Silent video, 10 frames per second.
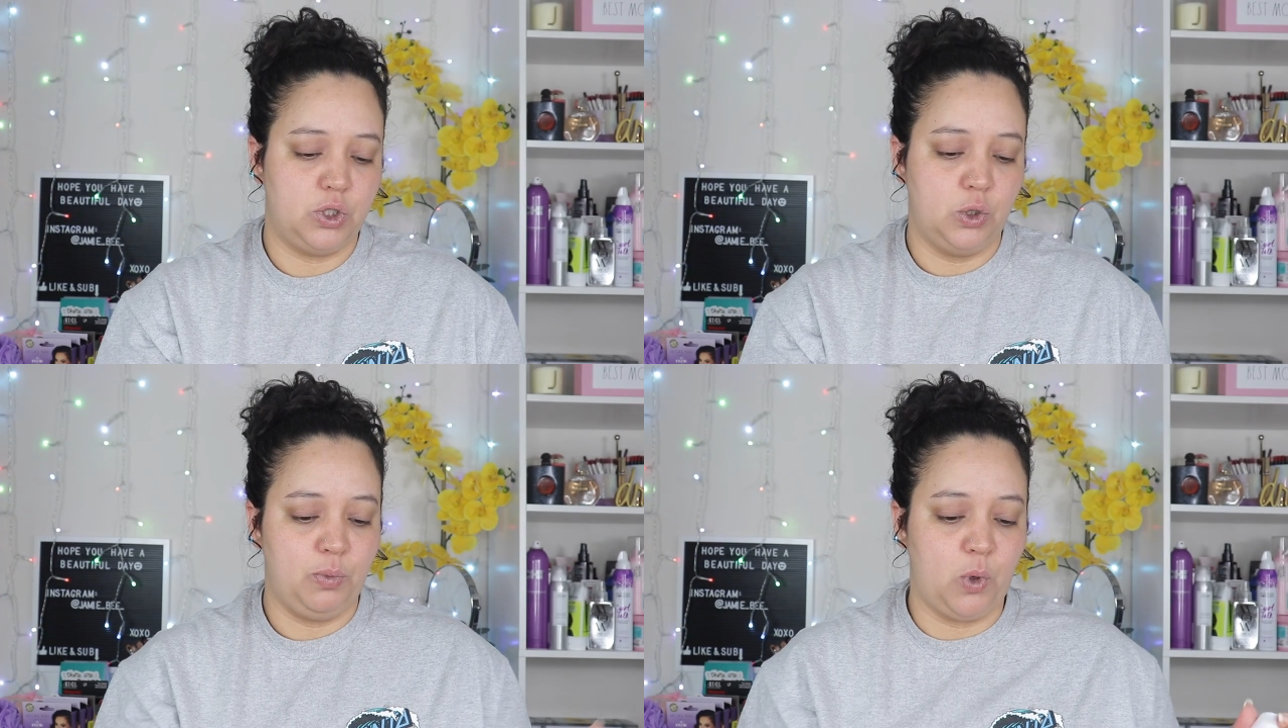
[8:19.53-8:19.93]

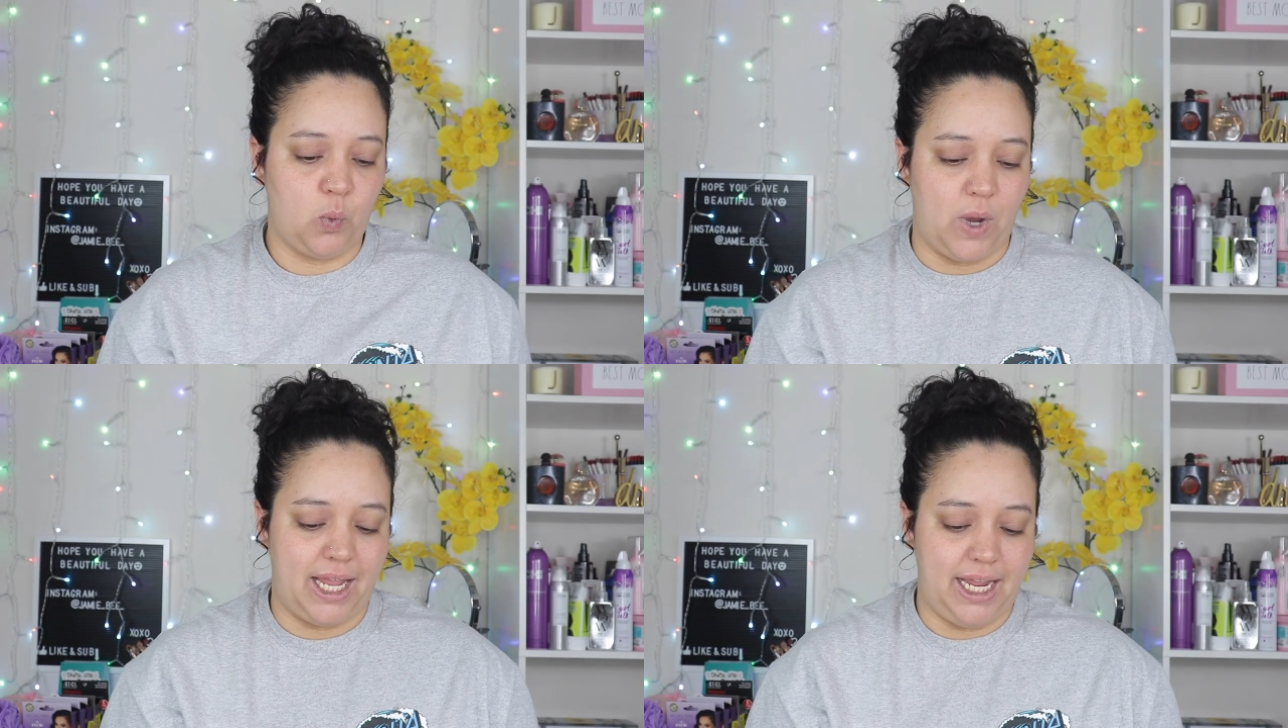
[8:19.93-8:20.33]
super
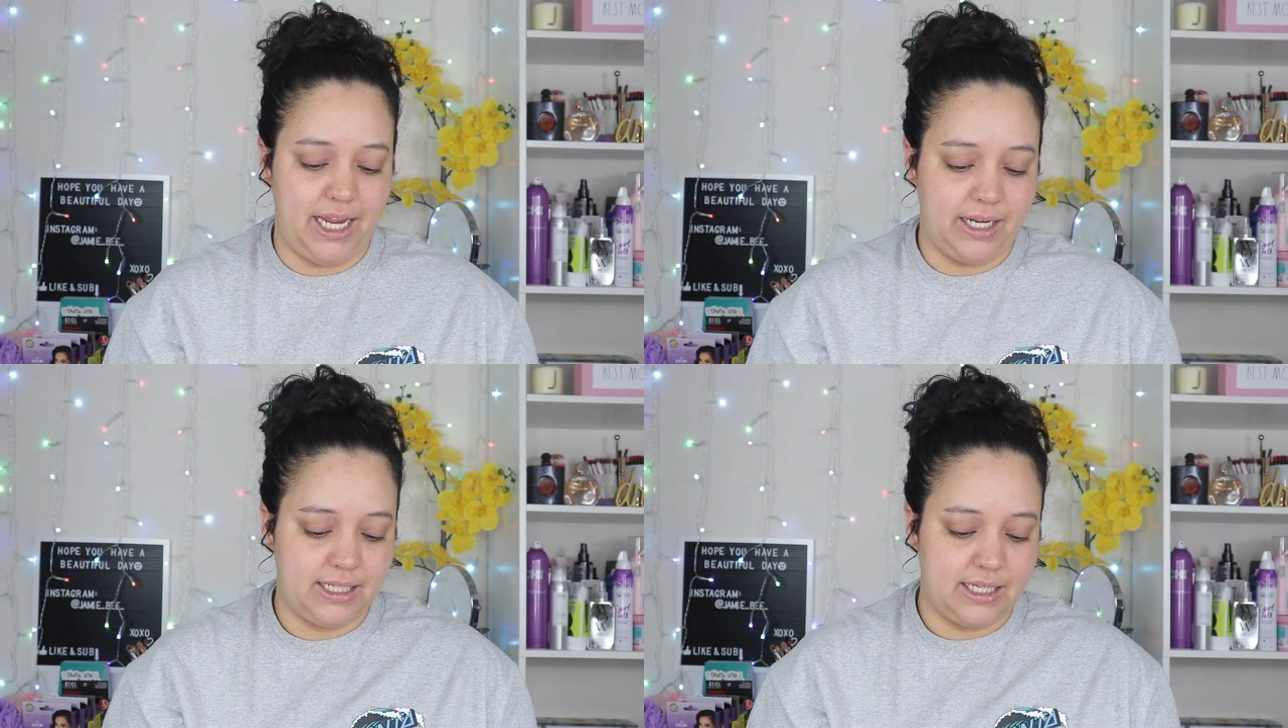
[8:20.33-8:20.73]

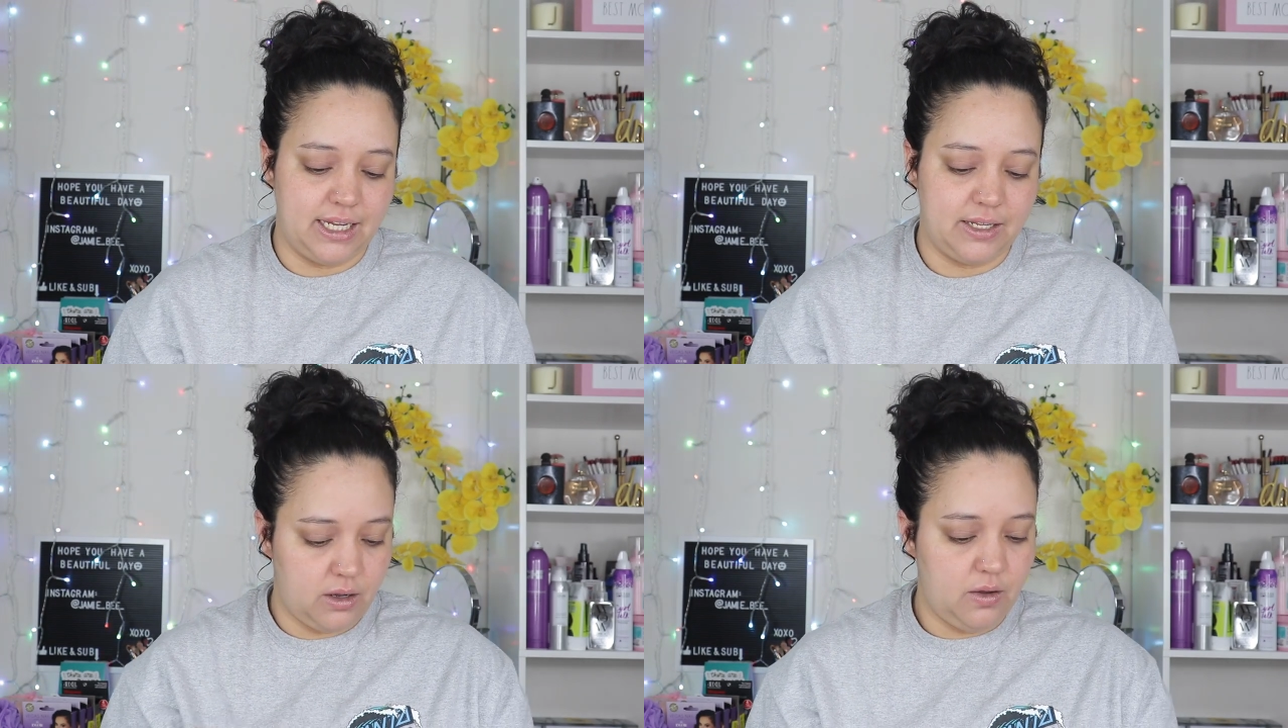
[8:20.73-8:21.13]
white.
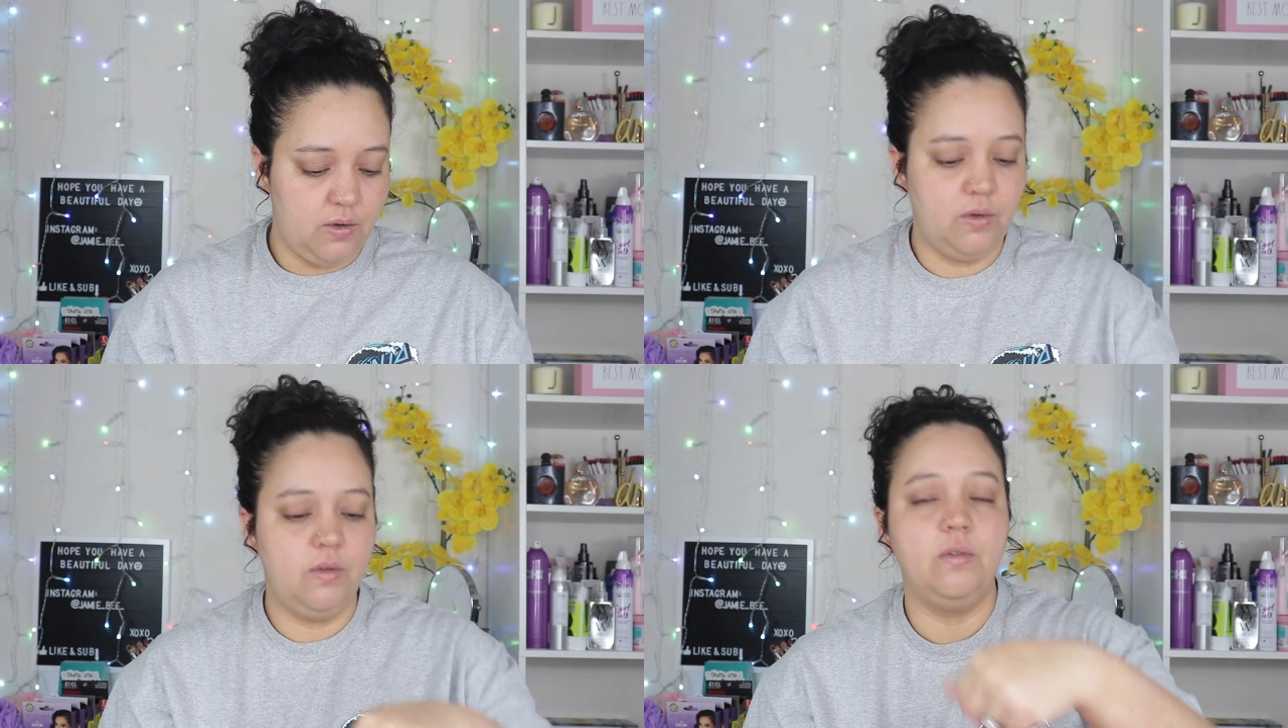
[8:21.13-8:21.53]

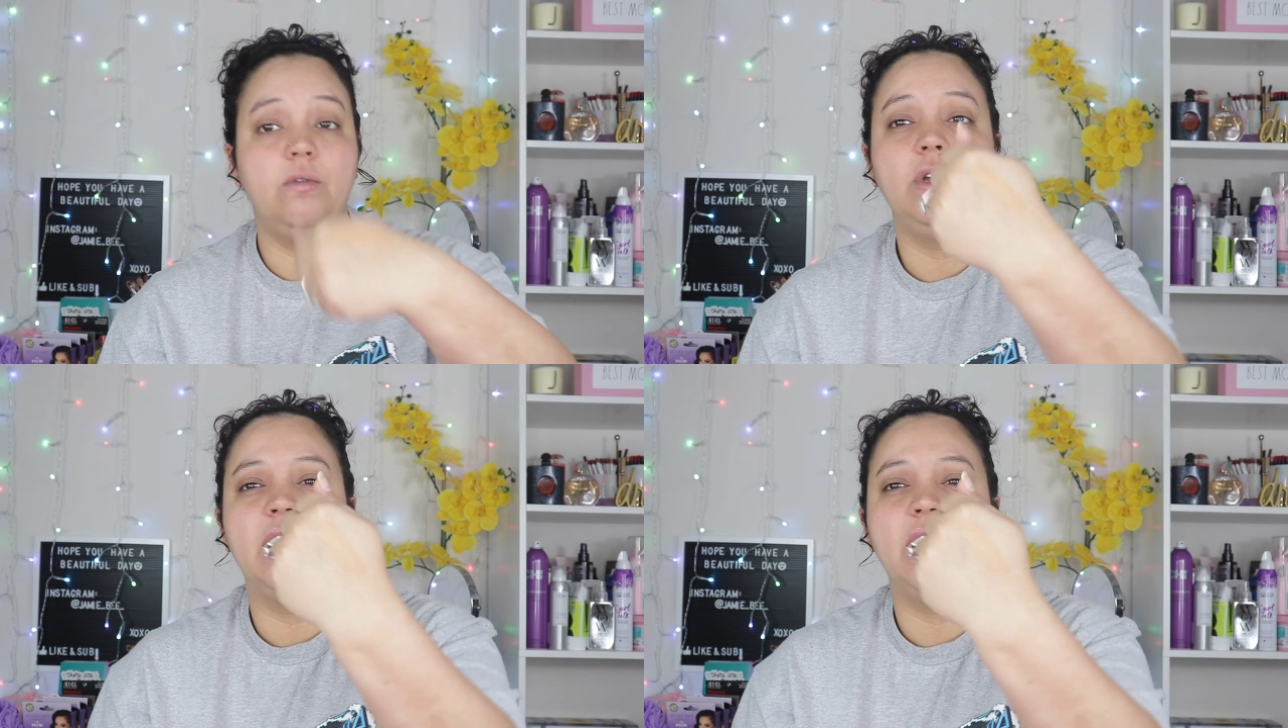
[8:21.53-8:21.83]
Oh,